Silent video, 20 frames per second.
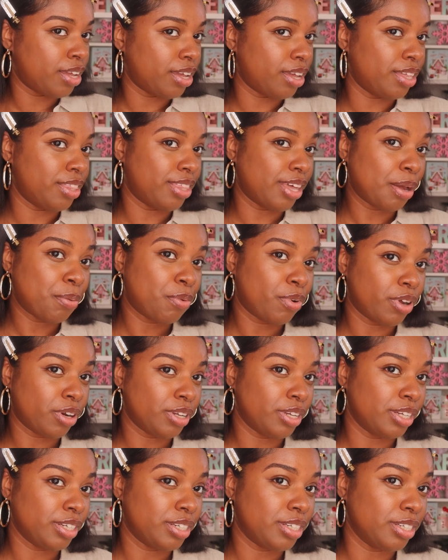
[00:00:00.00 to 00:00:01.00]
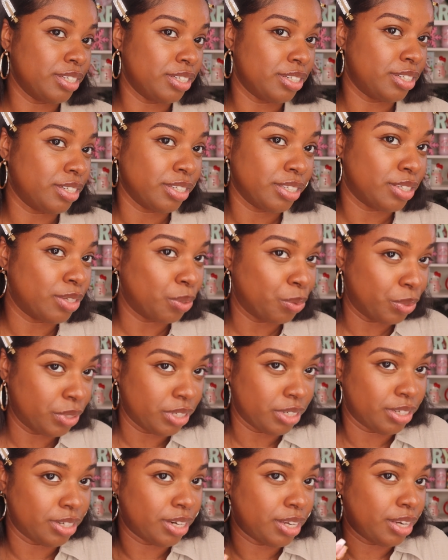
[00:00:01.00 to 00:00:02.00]
And that product is just so
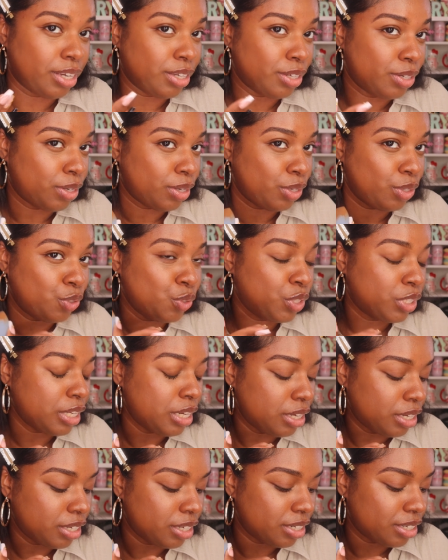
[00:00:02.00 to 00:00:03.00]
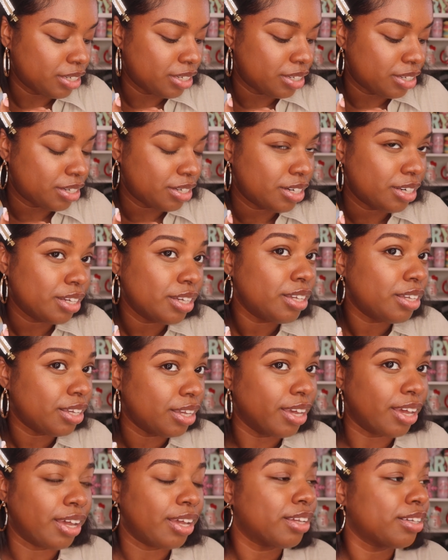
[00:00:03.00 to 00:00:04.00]
good. Like, you see it?
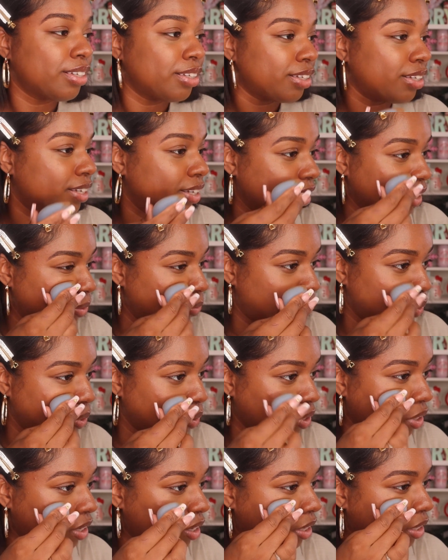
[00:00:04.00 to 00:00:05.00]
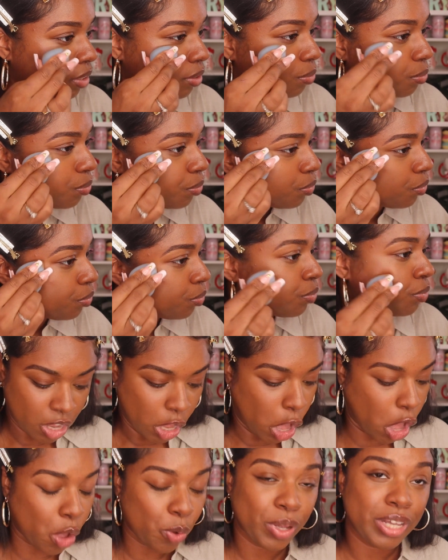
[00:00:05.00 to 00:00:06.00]
Yeah, real good.
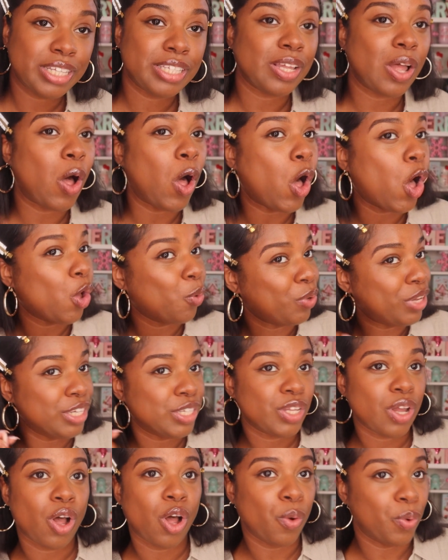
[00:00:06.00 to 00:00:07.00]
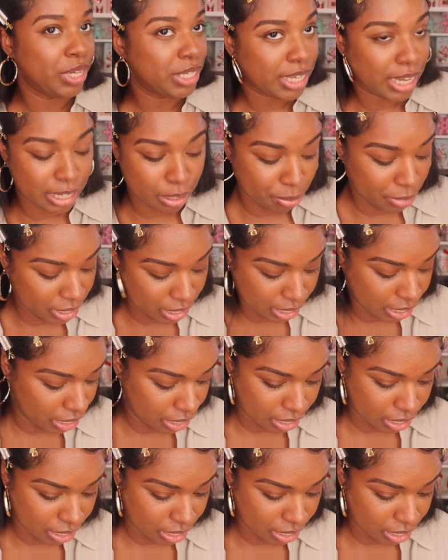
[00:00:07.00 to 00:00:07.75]
Always has me looking